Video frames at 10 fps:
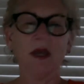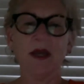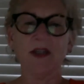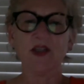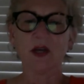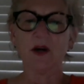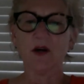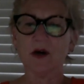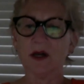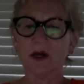And
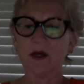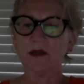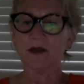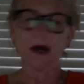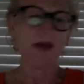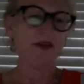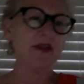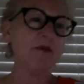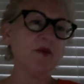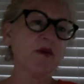so I think
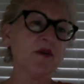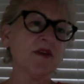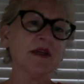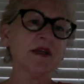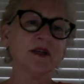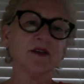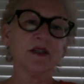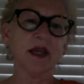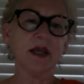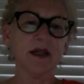the important thing to
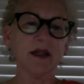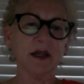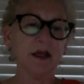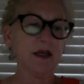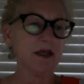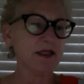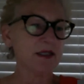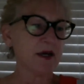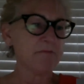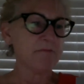understand is
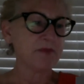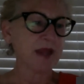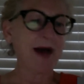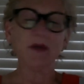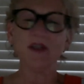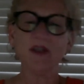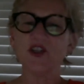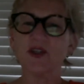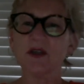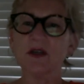how
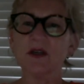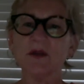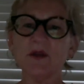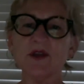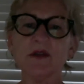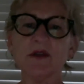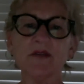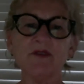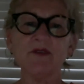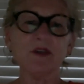much musical
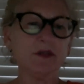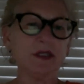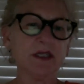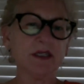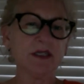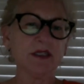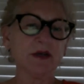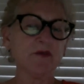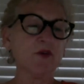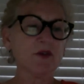influences,
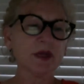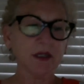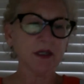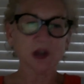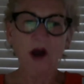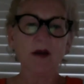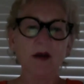of course we can talk